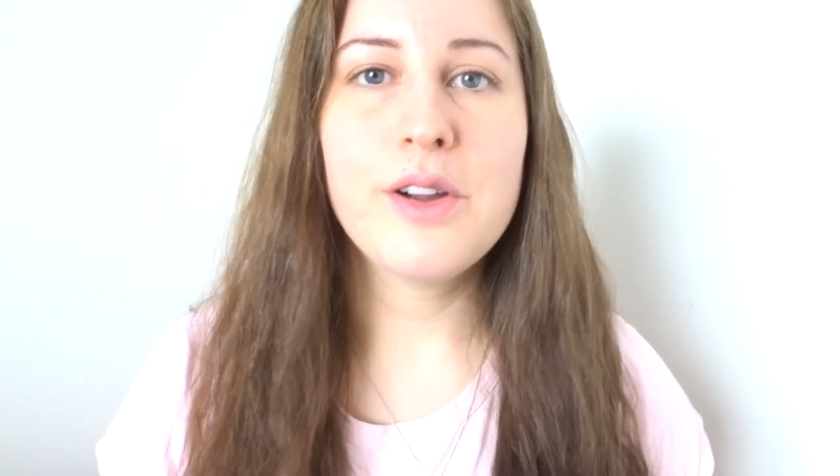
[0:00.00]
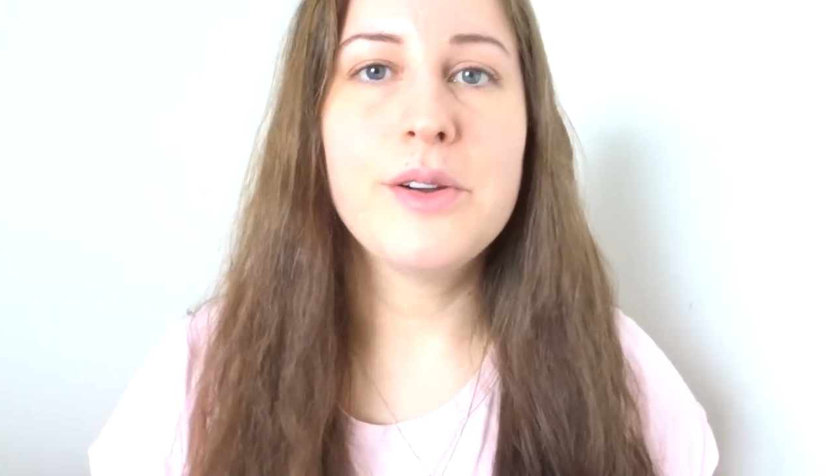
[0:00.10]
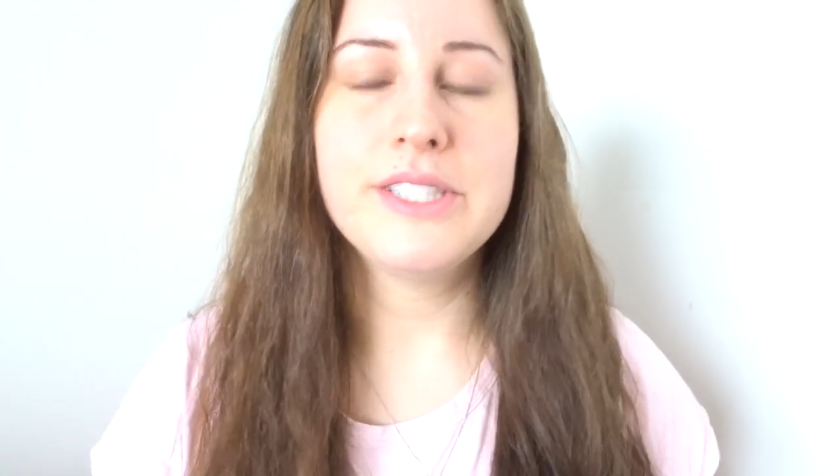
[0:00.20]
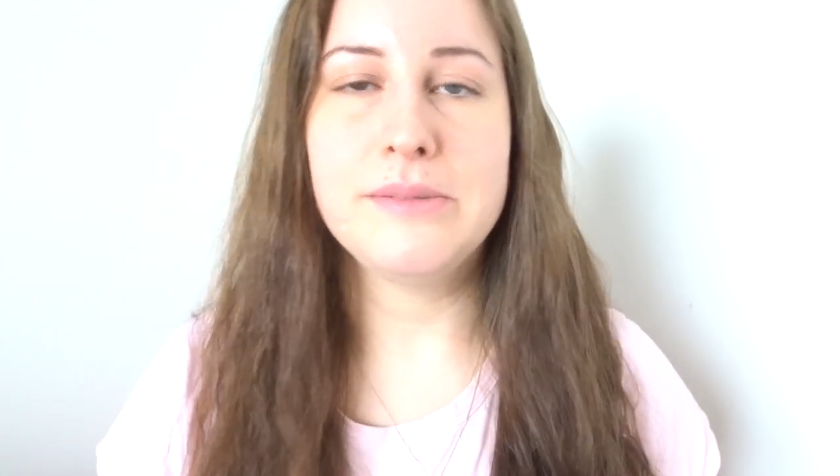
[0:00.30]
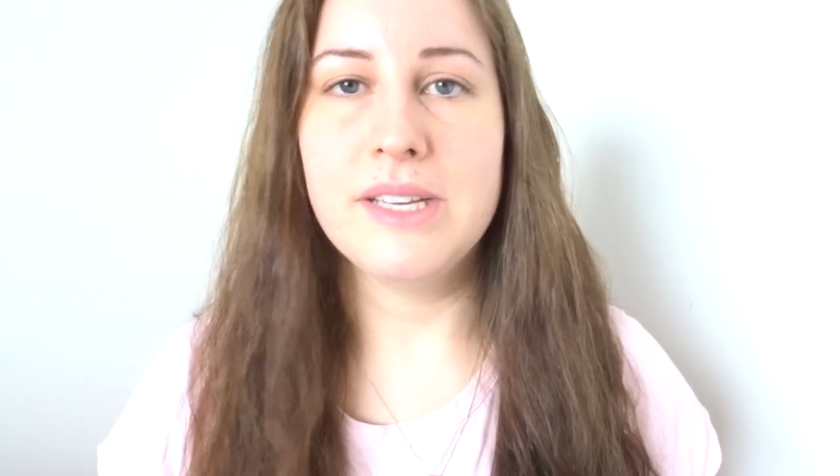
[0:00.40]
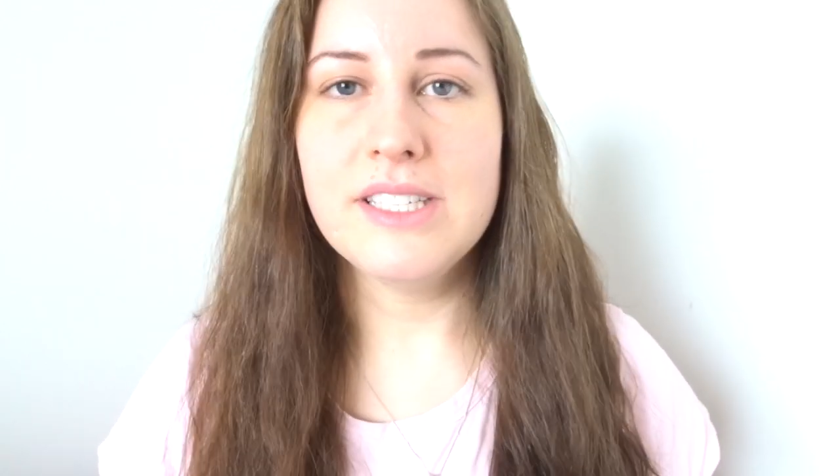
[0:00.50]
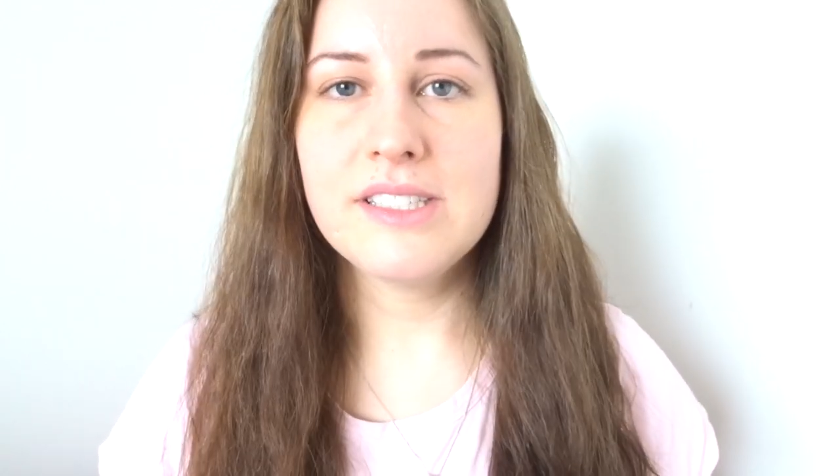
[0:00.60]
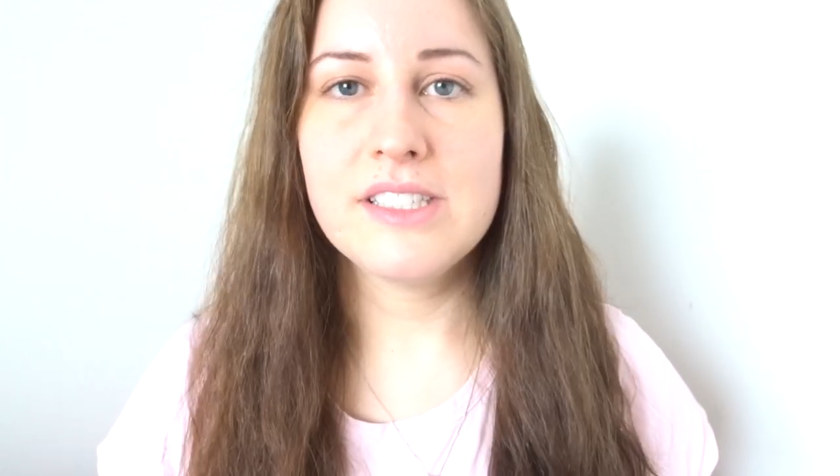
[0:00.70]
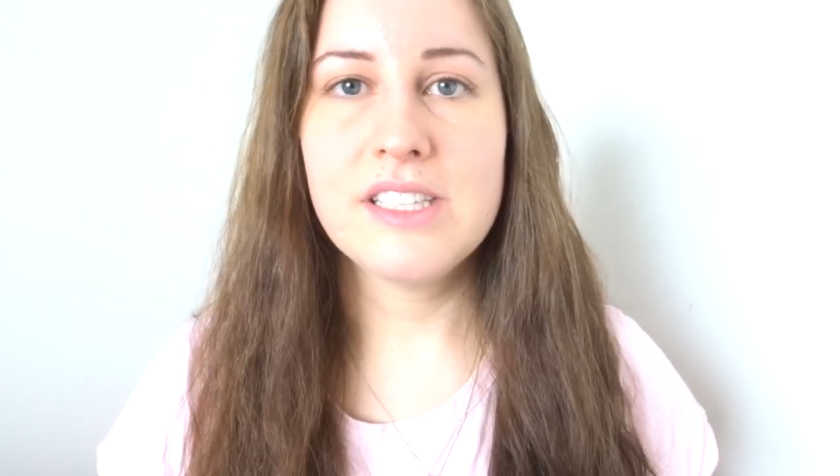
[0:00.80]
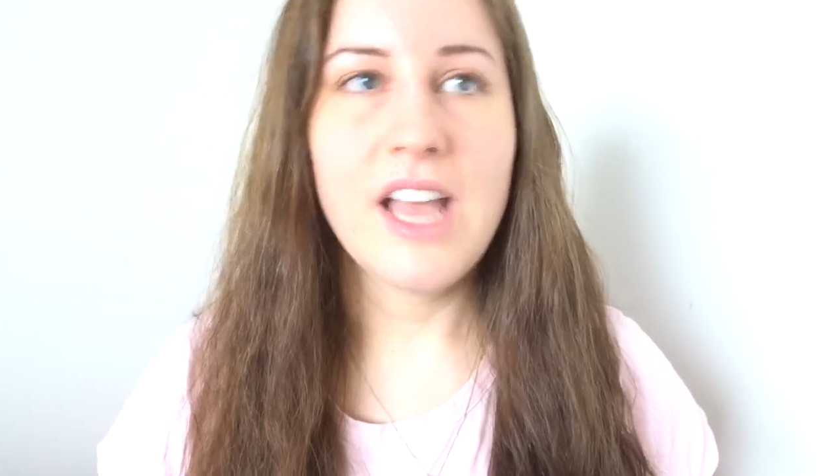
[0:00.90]

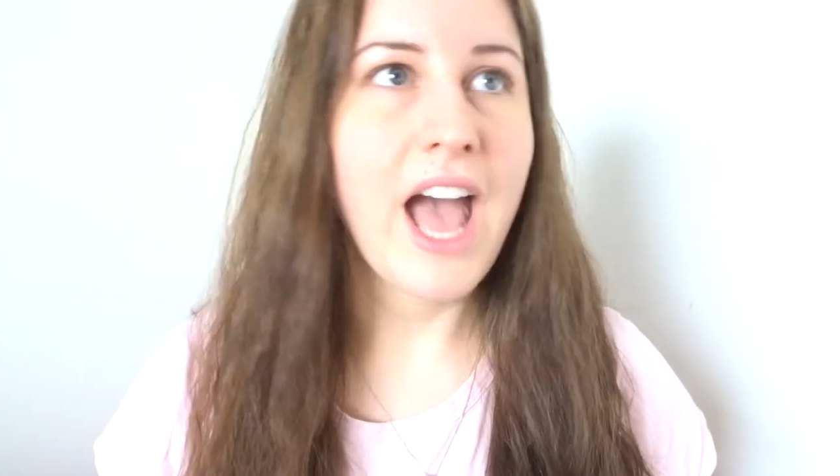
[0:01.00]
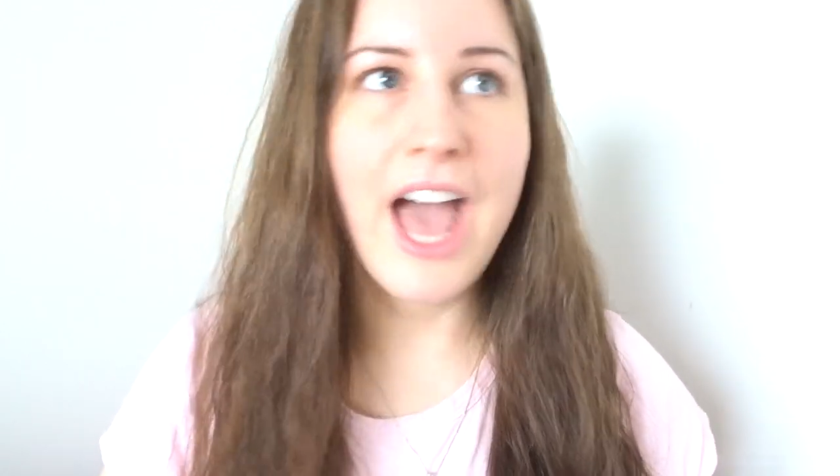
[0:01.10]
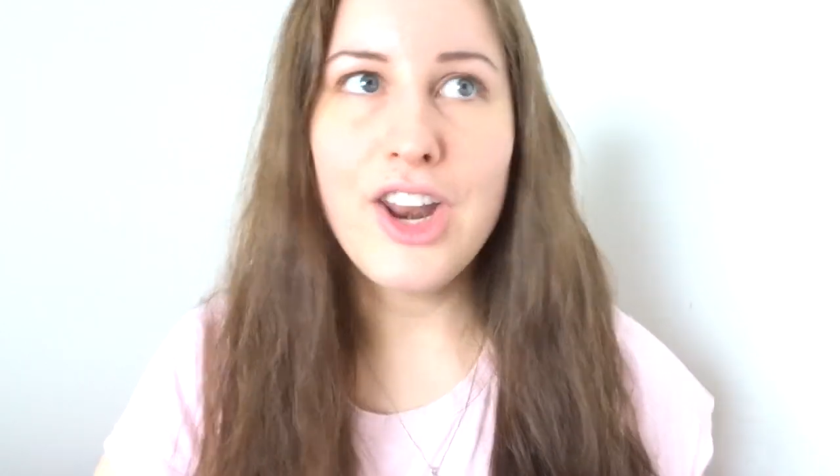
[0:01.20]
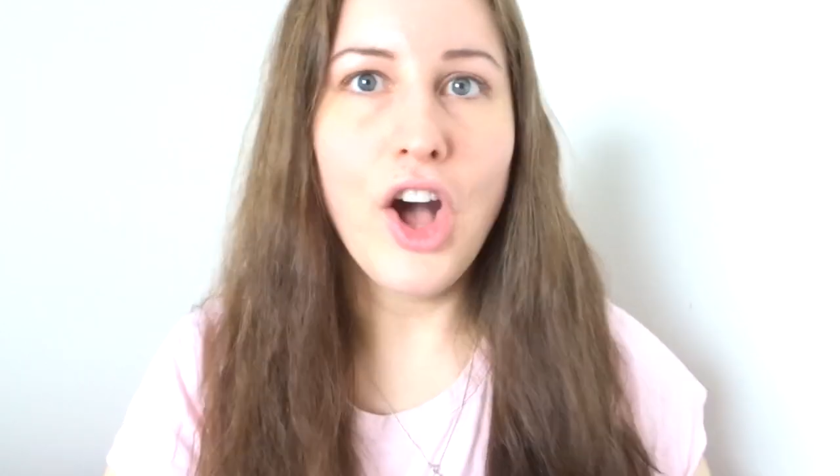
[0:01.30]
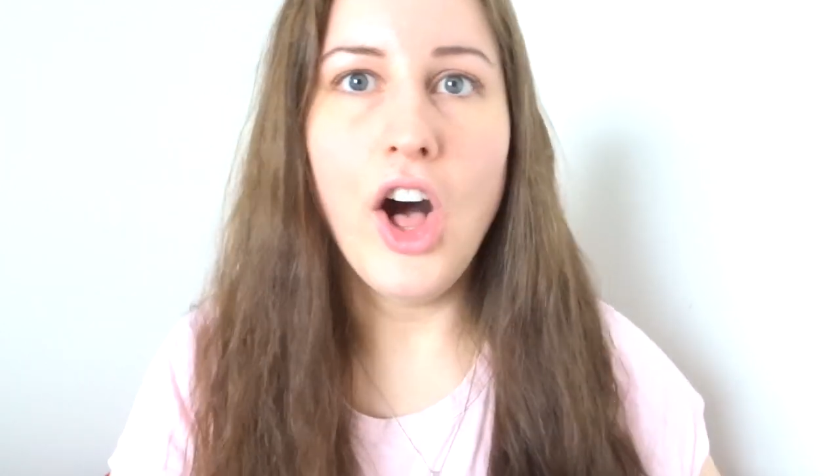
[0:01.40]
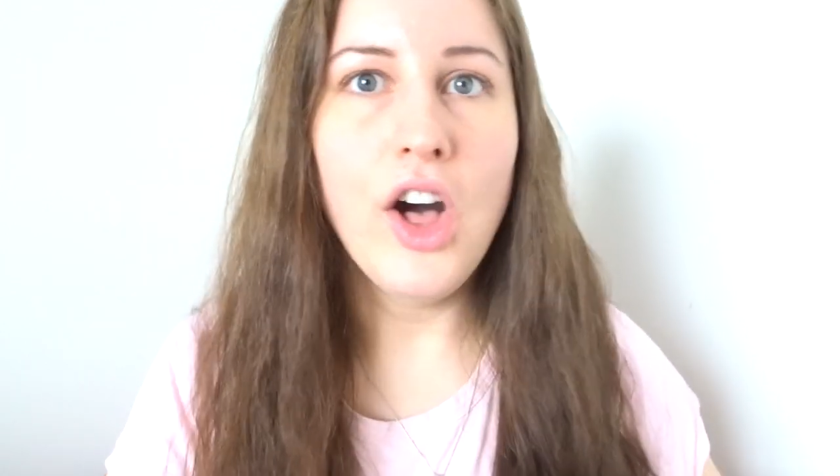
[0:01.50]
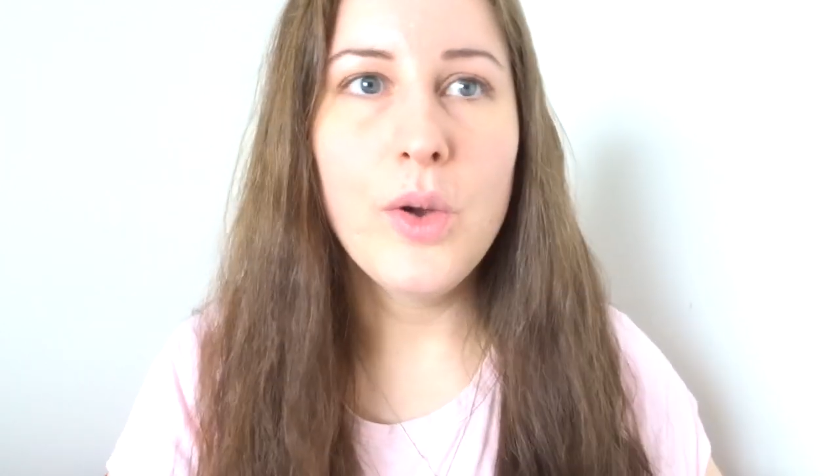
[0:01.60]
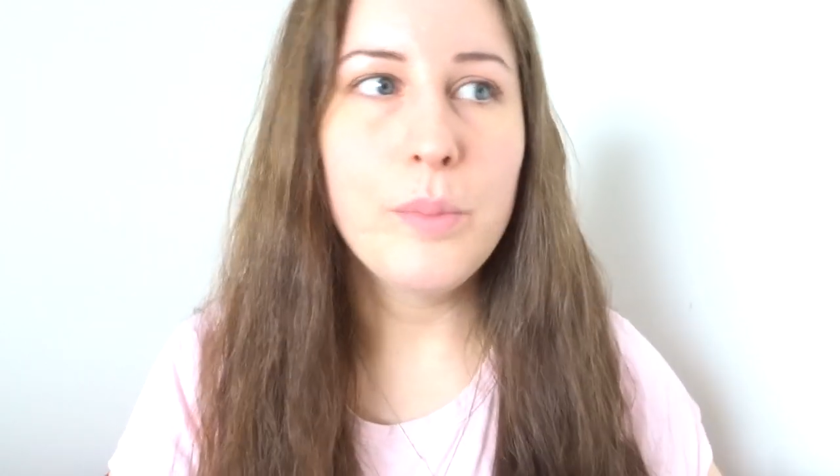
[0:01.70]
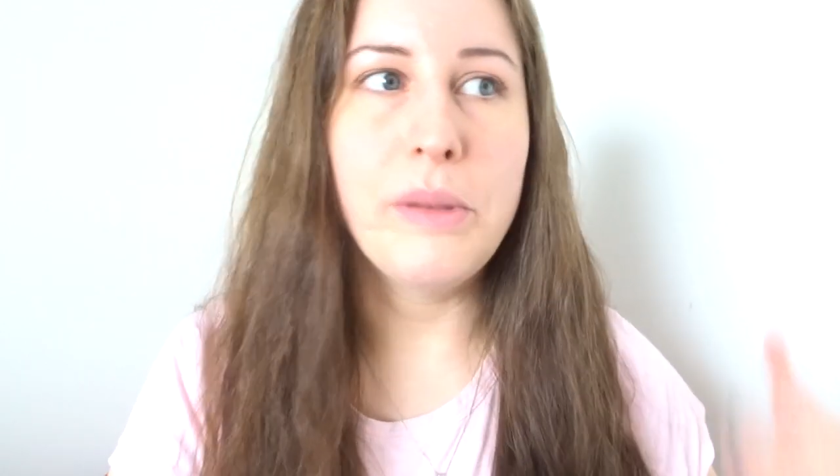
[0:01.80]
Christmas at all.